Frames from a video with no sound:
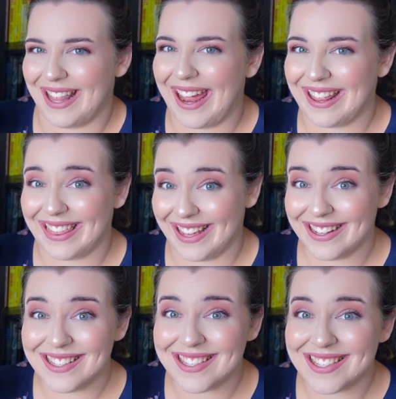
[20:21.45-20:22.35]
like
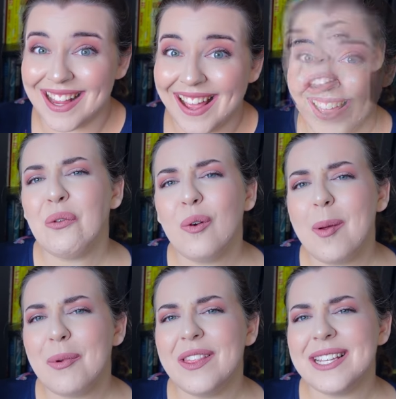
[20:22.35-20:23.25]
this. I don't
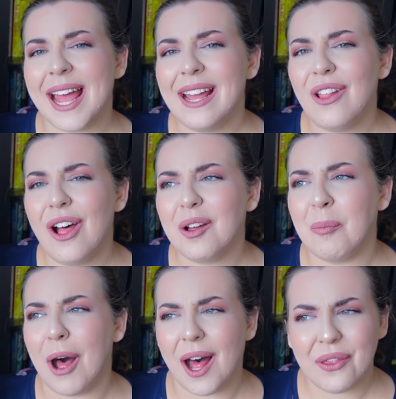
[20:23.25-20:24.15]
remember the dialogue
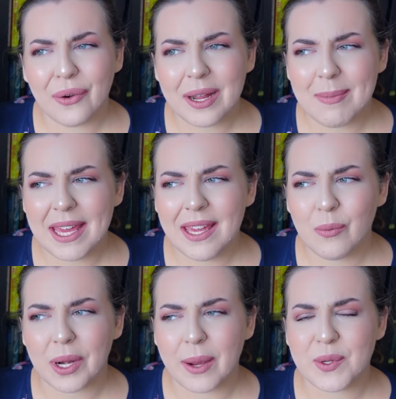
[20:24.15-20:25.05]
bothering me
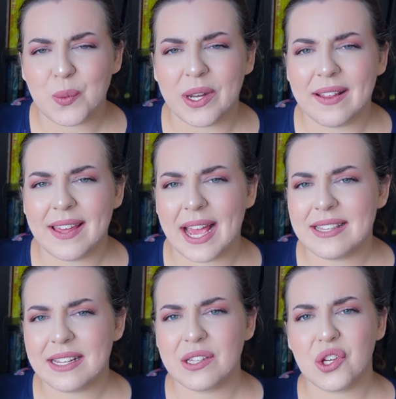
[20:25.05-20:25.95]
when I was reading The
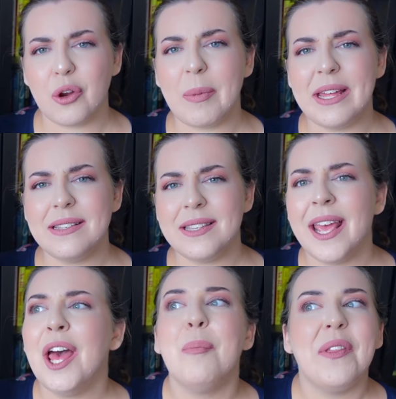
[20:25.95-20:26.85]
Essex Serpent,
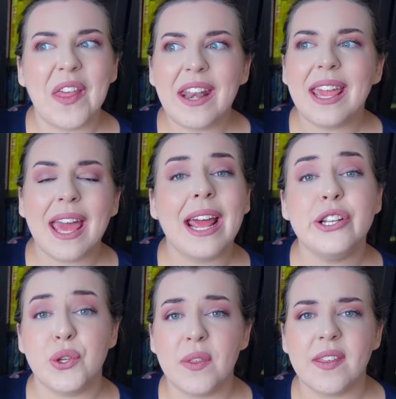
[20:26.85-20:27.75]
but then again,
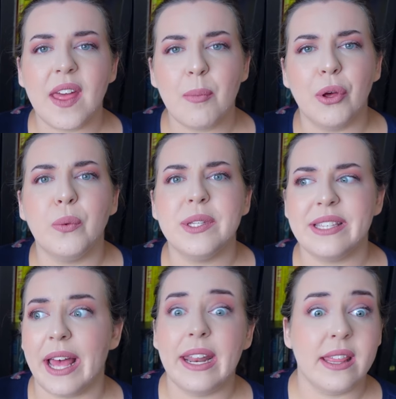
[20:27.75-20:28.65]
I do think that book was
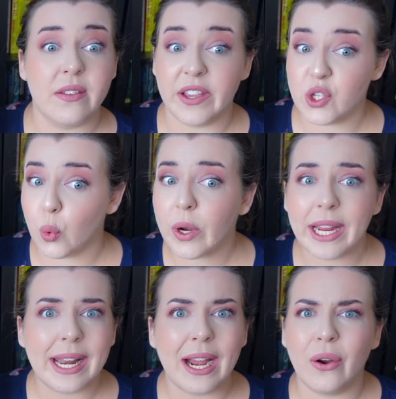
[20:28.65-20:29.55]
set in the
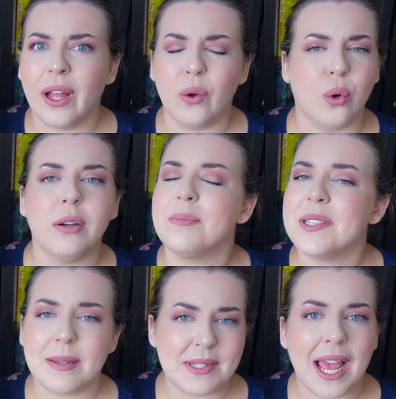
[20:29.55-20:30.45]
Victorian era or
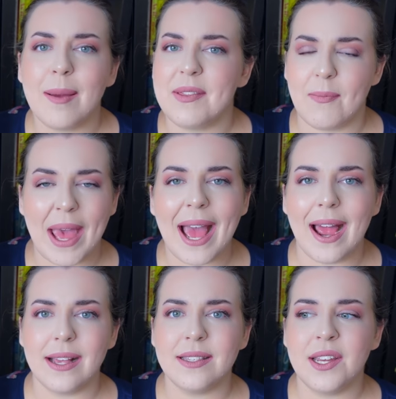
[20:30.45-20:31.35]
sometime in the
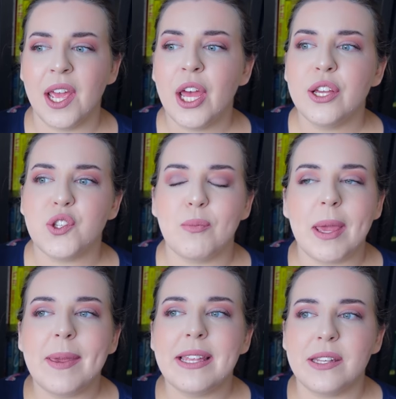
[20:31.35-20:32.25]
past. So
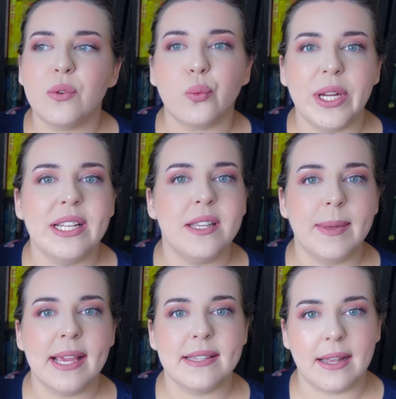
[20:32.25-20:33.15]
maybe it didn't read to
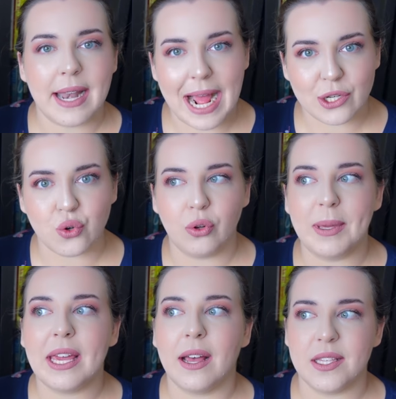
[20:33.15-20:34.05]
me as unnatural
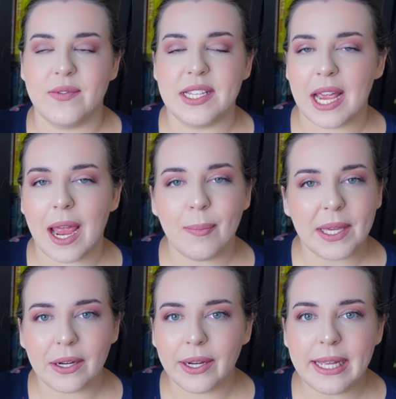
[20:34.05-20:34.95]
because of the time
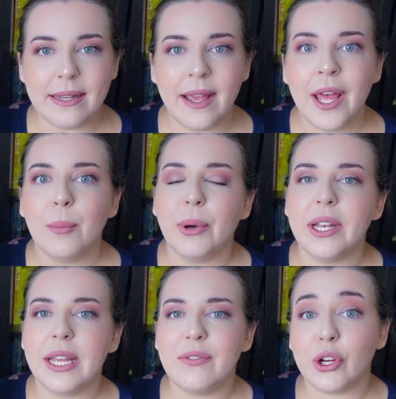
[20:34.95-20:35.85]
period,
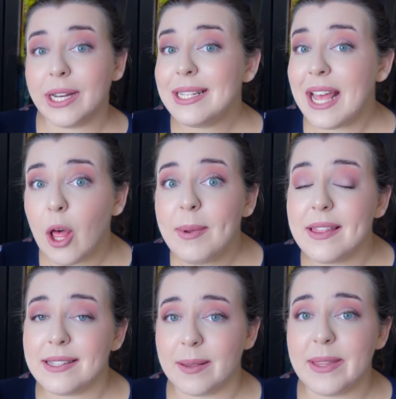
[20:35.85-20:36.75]
but if you're going to tell me
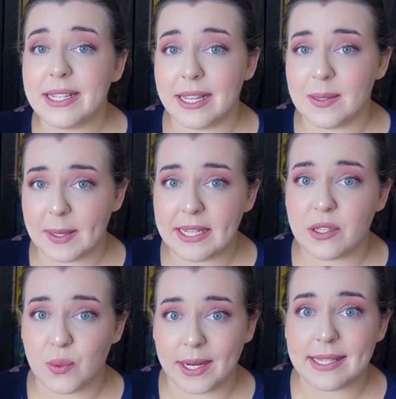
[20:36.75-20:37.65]
that something takes
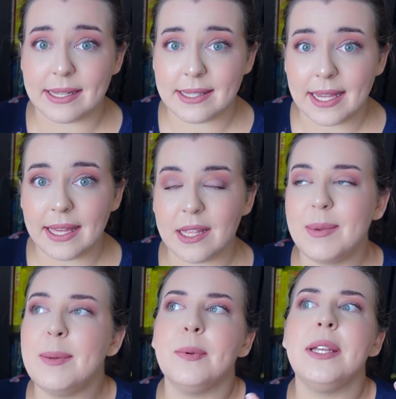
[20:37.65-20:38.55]
place in 2016,
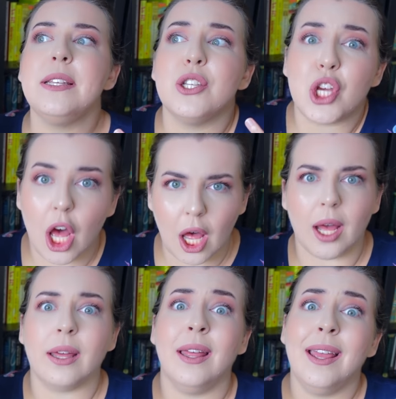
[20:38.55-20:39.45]
then people need to
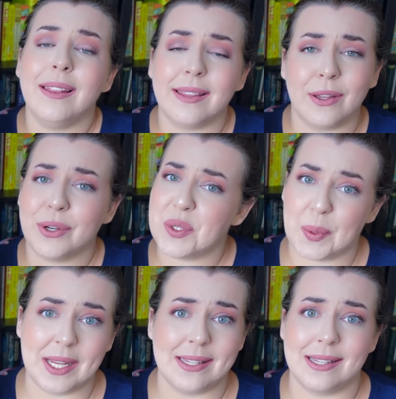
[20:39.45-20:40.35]
talk like they're in
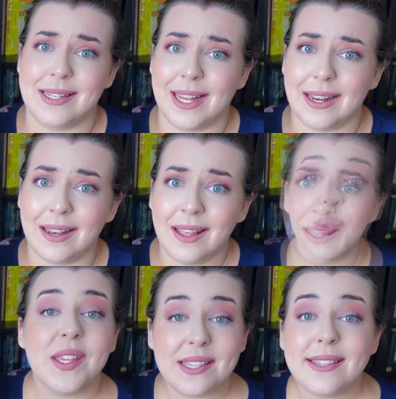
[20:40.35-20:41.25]
2016.
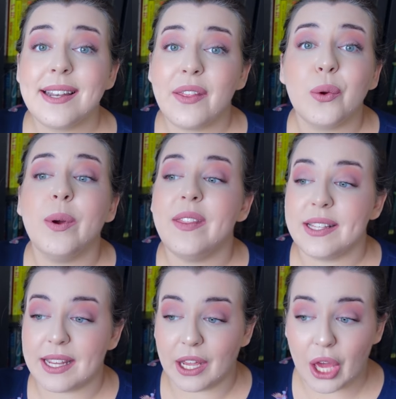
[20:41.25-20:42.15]
So this is another one
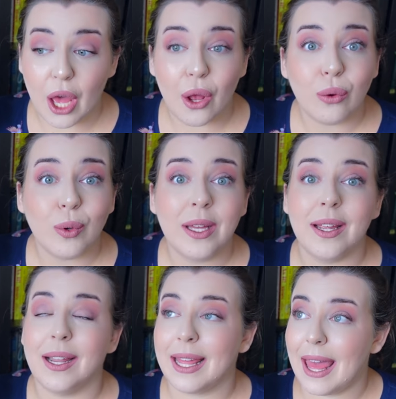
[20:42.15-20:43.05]
that's going to go.
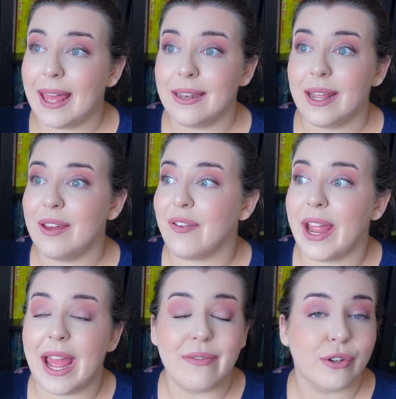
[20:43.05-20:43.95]
Again, if
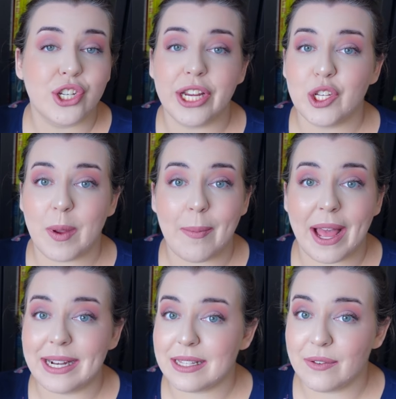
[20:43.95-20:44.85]
I ever change my
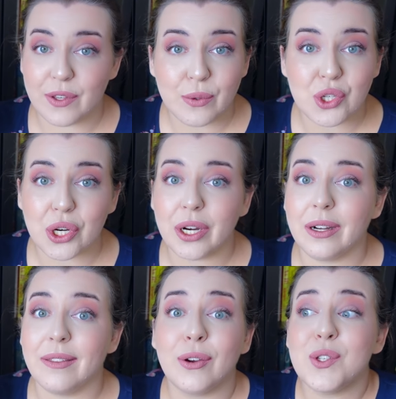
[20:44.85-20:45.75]
mind in the
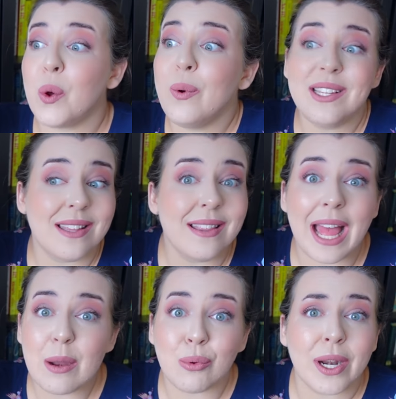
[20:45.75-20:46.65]
future, there's always the
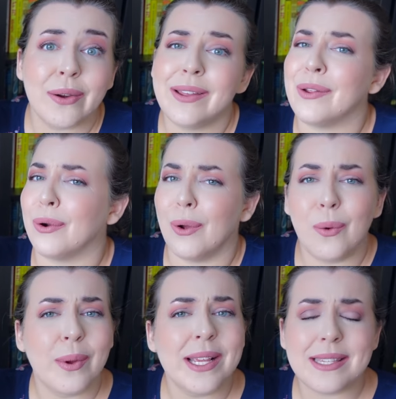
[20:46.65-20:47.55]
library, there are
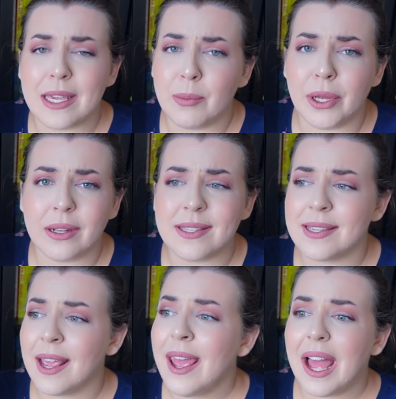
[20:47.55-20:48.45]
always
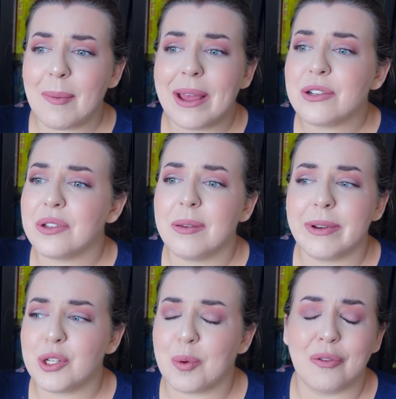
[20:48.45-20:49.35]
ebooks. I'm actually actually
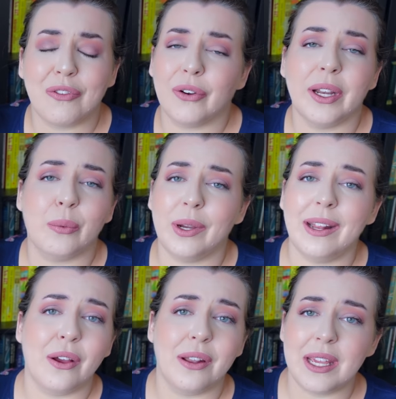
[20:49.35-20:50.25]
much preferring
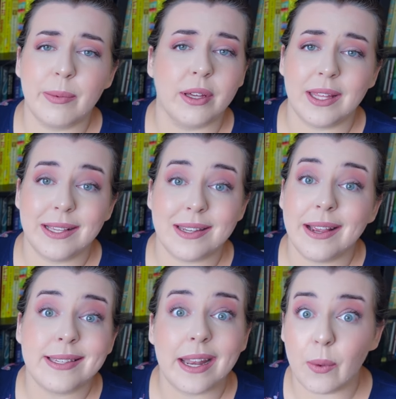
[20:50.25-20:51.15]
reading on ebook these
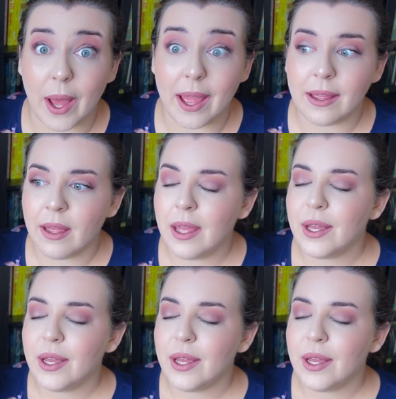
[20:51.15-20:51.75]
days anyway.